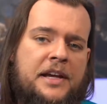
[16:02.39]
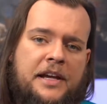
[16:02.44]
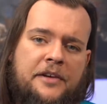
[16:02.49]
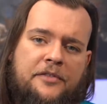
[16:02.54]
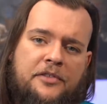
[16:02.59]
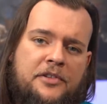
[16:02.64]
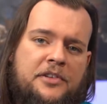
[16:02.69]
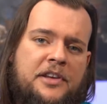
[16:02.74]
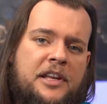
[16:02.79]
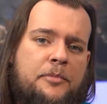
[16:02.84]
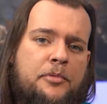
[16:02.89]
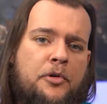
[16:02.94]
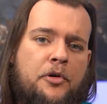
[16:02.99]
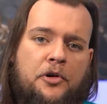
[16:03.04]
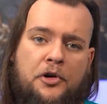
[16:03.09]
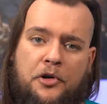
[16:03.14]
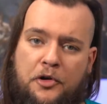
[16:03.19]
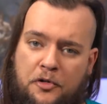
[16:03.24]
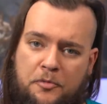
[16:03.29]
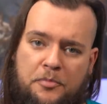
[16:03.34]
If the
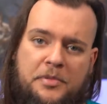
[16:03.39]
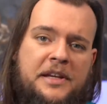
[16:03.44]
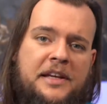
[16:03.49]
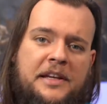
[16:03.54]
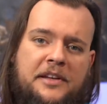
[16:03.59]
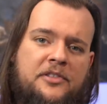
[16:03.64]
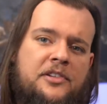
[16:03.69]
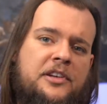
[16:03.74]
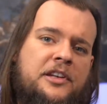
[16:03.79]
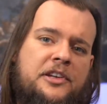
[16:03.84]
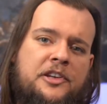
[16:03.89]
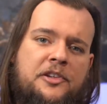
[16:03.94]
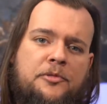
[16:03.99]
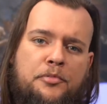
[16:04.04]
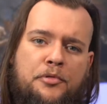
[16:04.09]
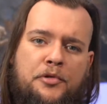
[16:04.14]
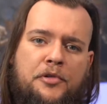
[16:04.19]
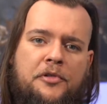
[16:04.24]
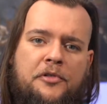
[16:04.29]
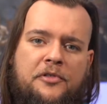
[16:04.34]
teapot could be easily
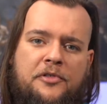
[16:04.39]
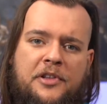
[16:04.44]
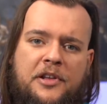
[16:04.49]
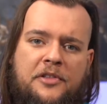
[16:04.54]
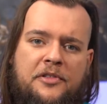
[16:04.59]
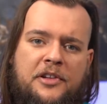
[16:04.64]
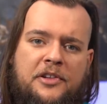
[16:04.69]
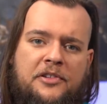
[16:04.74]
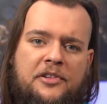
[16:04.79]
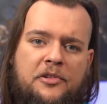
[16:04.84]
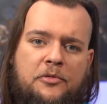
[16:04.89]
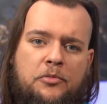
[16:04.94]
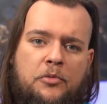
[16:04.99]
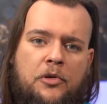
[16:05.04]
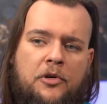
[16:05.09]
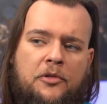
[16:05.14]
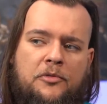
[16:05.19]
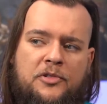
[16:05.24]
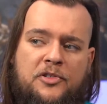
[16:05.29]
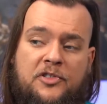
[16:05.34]
disproved, then this is
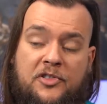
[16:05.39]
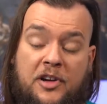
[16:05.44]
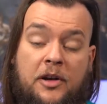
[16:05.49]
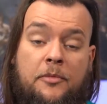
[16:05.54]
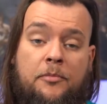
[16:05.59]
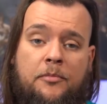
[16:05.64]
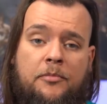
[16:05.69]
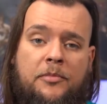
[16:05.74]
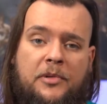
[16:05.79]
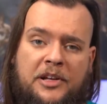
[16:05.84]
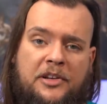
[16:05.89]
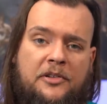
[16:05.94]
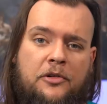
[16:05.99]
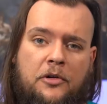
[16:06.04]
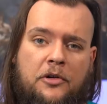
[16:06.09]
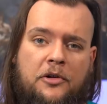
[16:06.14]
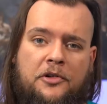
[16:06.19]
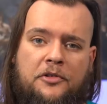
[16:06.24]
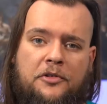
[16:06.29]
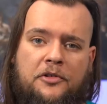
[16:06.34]
what some
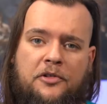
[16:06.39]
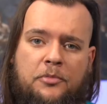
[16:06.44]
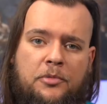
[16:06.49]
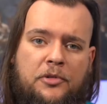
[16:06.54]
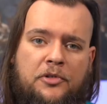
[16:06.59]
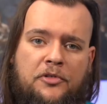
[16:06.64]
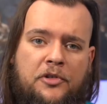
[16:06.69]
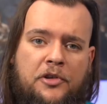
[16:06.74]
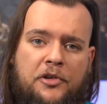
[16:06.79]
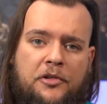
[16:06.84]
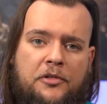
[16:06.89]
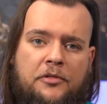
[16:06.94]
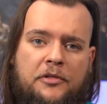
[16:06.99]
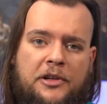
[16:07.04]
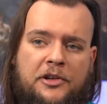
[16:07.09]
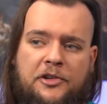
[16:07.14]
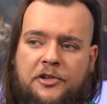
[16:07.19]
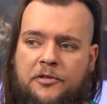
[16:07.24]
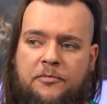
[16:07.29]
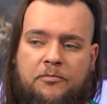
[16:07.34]
interlocutors would do,
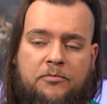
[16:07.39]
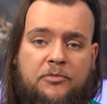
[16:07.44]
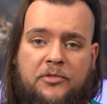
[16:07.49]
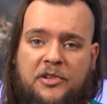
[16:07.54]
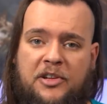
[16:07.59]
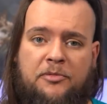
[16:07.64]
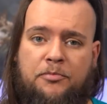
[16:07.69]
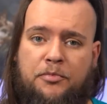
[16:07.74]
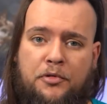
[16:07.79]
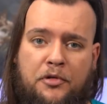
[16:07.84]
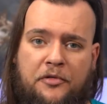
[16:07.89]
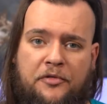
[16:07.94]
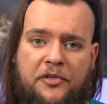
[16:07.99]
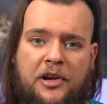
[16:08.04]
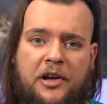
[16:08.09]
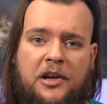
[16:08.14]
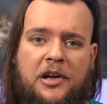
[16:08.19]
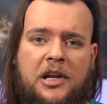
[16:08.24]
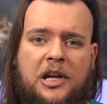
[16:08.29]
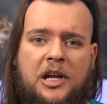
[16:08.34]
they just disprove
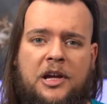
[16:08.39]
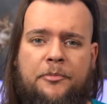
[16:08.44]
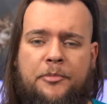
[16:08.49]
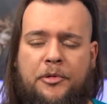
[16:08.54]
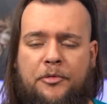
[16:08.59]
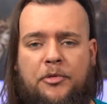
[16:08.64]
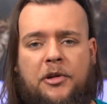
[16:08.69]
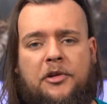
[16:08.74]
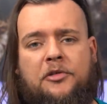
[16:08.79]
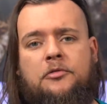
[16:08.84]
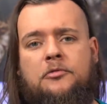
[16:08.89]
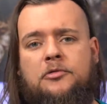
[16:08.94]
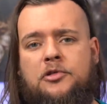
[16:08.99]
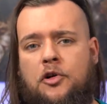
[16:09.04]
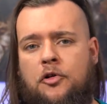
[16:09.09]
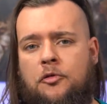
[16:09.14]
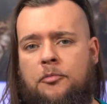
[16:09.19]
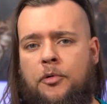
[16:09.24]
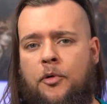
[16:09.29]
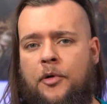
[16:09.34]
it but Russell's
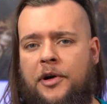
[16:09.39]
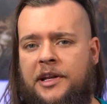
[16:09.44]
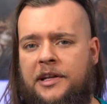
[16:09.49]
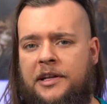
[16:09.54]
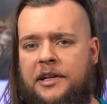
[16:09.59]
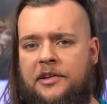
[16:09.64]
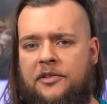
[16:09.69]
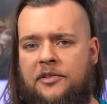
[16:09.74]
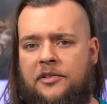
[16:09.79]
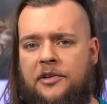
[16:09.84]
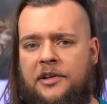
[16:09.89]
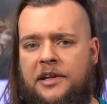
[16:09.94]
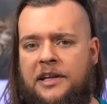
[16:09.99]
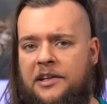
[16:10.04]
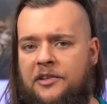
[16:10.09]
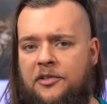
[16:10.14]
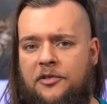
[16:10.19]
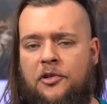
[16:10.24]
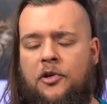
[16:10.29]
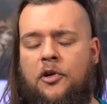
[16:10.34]
whole point is that
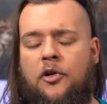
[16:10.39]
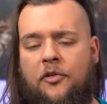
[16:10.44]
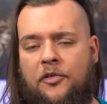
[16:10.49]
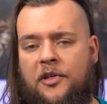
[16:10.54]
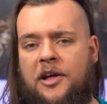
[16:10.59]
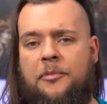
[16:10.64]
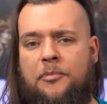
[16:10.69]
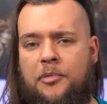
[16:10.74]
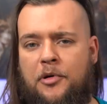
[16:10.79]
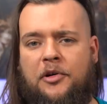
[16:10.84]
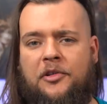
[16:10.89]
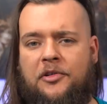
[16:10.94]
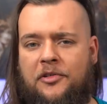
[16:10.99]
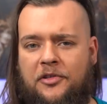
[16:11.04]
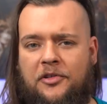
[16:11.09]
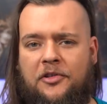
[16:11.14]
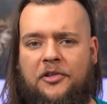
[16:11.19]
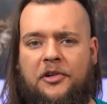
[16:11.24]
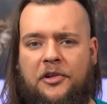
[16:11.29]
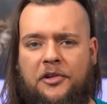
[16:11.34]
it's not their
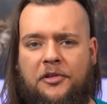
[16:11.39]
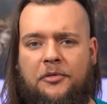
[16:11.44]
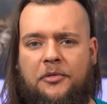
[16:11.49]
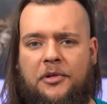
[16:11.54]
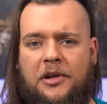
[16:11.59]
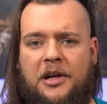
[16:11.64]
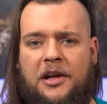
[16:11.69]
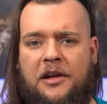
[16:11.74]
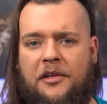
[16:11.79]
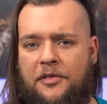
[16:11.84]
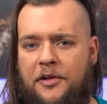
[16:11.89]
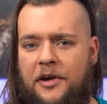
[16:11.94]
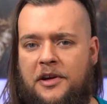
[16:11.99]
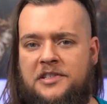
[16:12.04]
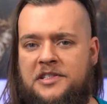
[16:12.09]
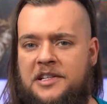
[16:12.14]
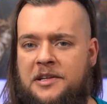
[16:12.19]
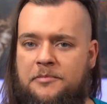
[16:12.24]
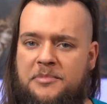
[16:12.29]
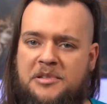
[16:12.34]
burden to do,
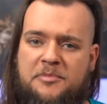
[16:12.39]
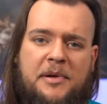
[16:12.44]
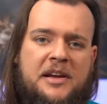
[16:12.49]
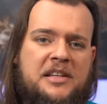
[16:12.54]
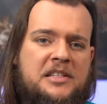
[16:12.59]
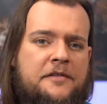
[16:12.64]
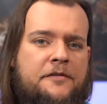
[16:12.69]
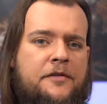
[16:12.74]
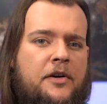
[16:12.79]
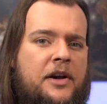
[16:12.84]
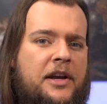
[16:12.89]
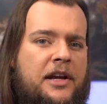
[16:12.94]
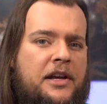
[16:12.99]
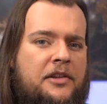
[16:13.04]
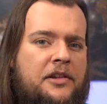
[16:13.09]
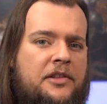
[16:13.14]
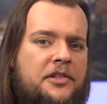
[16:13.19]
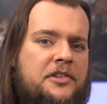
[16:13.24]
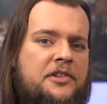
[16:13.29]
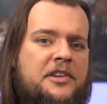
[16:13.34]
thus, him
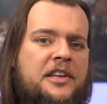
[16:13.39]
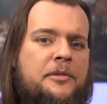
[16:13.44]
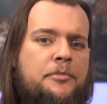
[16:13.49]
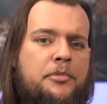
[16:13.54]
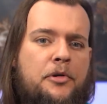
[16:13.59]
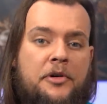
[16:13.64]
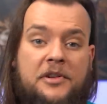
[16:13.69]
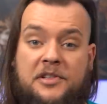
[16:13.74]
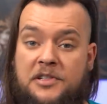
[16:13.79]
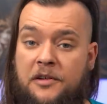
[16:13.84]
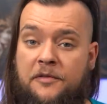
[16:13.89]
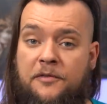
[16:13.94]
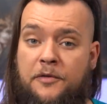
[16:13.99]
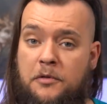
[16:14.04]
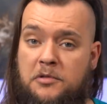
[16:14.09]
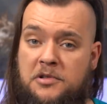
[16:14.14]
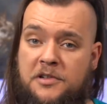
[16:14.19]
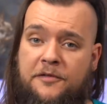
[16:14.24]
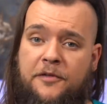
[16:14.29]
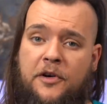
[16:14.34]
specifying that the teapot is
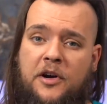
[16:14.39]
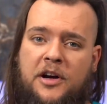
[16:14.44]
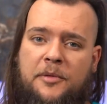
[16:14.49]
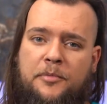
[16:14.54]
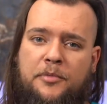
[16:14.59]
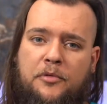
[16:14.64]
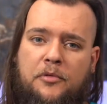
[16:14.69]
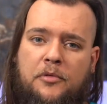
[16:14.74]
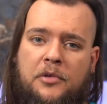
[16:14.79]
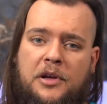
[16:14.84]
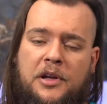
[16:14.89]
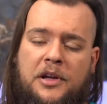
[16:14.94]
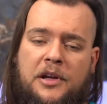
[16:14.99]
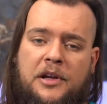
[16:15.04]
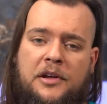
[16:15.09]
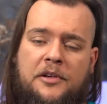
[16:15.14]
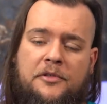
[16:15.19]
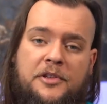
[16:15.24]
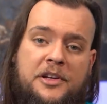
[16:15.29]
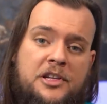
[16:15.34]
unfalsifiable.
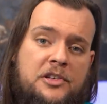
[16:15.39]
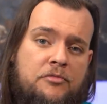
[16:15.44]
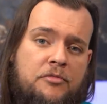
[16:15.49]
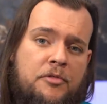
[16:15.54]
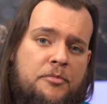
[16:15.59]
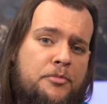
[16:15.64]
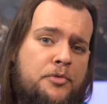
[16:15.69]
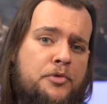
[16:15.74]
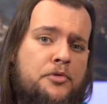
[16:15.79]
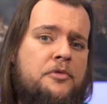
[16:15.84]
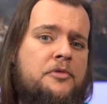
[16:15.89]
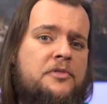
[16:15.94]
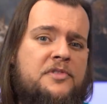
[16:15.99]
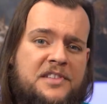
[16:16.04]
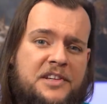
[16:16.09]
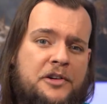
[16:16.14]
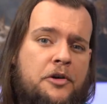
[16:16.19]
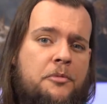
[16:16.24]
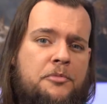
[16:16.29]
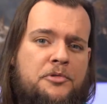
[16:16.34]
This
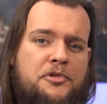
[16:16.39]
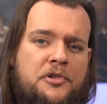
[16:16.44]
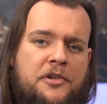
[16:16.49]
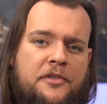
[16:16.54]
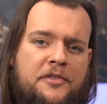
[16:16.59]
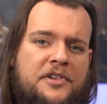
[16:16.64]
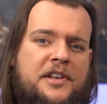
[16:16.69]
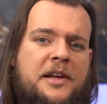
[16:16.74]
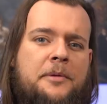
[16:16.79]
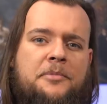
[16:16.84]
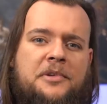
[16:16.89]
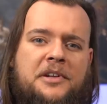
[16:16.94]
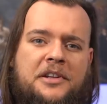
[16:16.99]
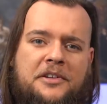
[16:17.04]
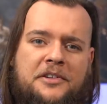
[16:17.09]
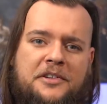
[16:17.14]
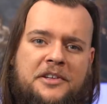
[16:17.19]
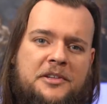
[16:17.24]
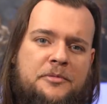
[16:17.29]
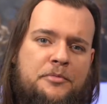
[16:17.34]
removes the option of
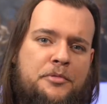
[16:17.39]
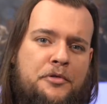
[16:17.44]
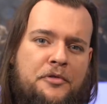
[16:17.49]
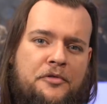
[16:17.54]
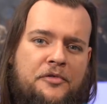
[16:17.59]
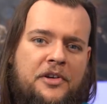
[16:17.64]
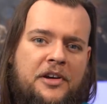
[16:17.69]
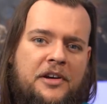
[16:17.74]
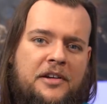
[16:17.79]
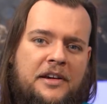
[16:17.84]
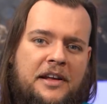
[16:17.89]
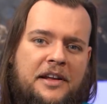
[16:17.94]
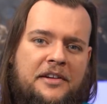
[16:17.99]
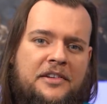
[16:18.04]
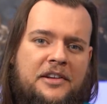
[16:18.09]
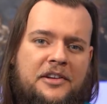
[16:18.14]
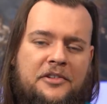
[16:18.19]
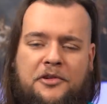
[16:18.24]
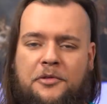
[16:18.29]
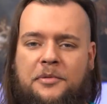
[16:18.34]
attempting to disprove it,
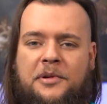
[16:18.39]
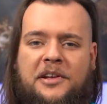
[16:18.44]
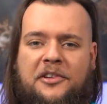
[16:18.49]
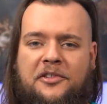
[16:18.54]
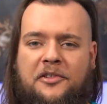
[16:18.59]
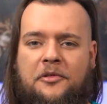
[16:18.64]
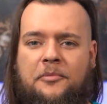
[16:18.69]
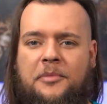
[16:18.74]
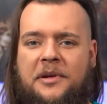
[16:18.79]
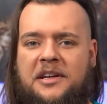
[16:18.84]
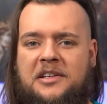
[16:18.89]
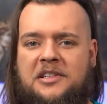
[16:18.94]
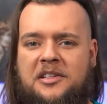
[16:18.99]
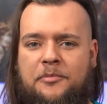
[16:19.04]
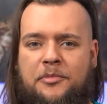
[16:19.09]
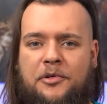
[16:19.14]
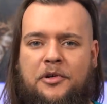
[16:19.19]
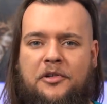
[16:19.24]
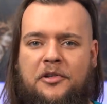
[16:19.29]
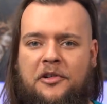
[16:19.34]
and in doing so makes
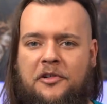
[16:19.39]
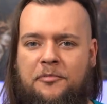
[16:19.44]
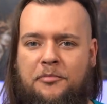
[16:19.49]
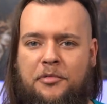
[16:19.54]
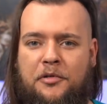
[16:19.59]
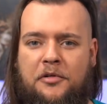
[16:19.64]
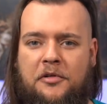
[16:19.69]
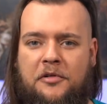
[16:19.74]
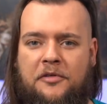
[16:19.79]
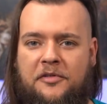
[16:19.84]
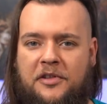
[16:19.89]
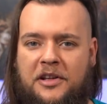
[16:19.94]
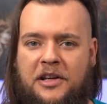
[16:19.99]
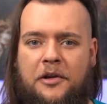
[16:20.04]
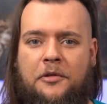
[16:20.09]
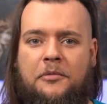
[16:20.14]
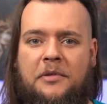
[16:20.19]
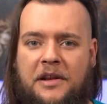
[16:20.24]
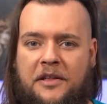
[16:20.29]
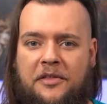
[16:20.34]
the burden of proof
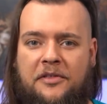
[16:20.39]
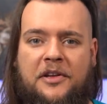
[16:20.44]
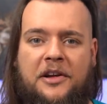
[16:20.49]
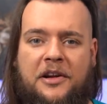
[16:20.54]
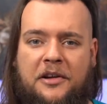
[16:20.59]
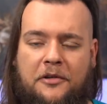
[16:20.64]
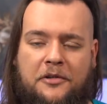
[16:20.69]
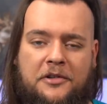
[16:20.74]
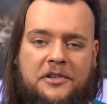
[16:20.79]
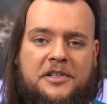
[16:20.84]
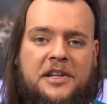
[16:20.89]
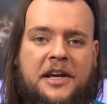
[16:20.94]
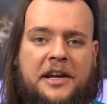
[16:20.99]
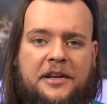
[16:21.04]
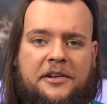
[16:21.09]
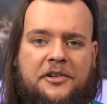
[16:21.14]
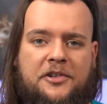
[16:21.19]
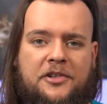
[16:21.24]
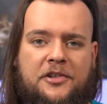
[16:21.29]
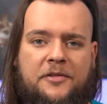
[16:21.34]
the only thing on
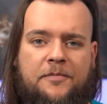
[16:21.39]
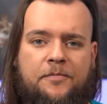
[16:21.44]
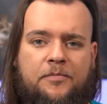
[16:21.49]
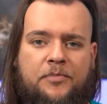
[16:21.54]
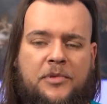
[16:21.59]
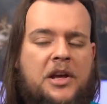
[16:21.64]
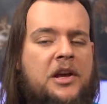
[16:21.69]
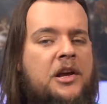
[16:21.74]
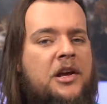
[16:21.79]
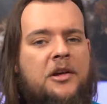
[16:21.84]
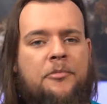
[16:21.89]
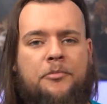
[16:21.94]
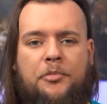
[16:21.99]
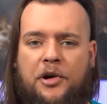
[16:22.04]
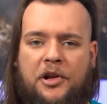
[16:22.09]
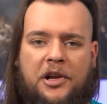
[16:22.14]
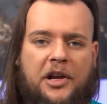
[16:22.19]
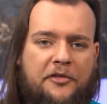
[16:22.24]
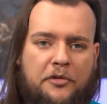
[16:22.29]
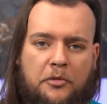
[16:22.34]
stage.
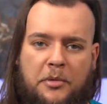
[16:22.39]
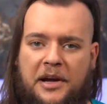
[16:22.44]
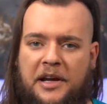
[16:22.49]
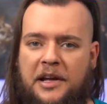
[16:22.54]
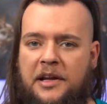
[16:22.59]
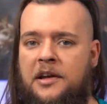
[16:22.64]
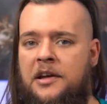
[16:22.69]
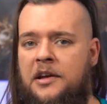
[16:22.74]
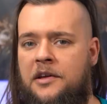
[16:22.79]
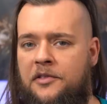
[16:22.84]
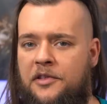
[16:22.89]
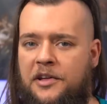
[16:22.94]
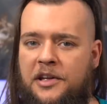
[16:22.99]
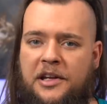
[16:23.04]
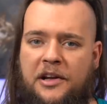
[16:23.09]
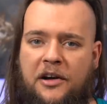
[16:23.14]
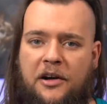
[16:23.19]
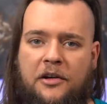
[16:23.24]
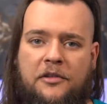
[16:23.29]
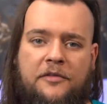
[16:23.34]
Put another way,
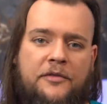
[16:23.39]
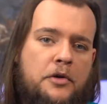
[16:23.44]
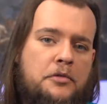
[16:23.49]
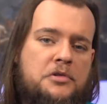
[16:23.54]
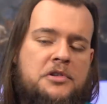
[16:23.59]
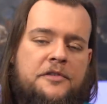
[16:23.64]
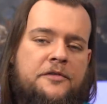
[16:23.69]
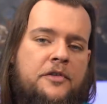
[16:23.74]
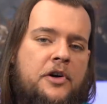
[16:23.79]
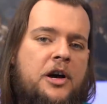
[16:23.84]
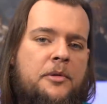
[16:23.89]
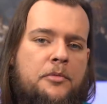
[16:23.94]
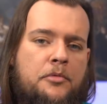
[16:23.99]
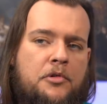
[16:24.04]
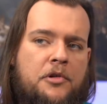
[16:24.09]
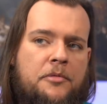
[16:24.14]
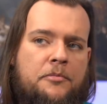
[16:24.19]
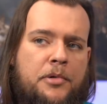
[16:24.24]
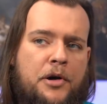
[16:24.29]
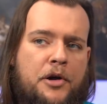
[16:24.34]
the
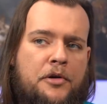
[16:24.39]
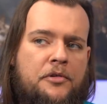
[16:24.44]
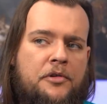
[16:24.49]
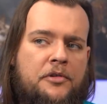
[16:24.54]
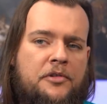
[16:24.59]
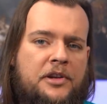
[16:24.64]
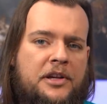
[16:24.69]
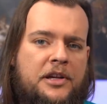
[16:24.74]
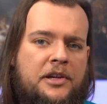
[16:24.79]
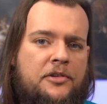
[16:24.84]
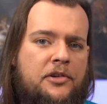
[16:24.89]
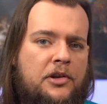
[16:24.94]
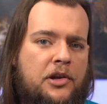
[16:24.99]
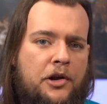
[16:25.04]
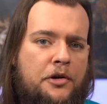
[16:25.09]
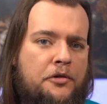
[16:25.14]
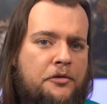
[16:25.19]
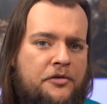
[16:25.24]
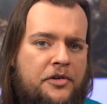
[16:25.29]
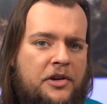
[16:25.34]
unfalsifiable component is
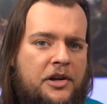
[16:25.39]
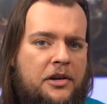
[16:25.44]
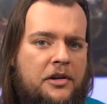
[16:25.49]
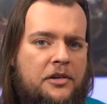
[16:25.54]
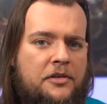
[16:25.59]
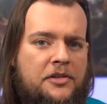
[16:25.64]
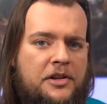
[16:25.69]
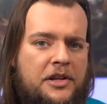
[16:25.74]
clothing.